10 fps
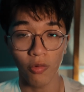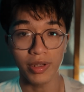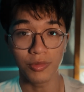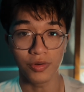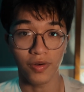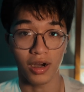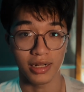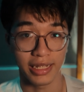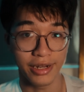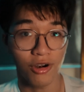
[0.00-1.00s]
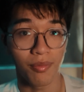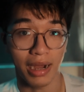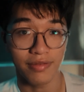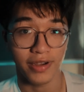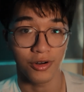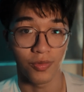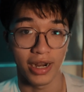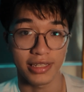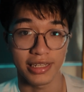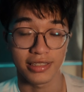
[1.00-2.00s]
we move on, here are my final
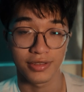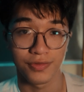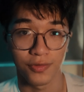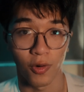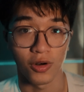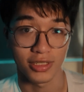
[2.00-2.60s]
rankings for